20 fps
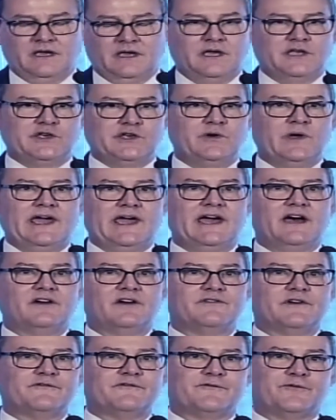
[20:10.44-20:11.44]
You
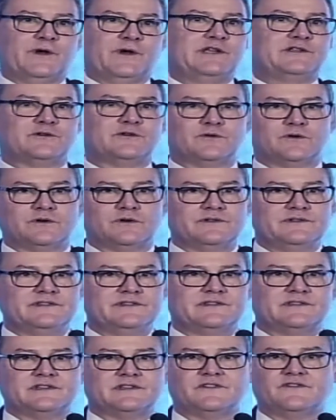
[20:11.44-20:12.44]
have free
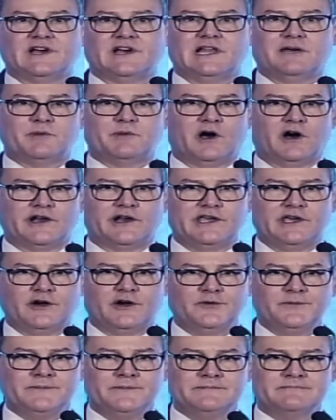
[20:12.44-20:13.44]
tools to develop audio.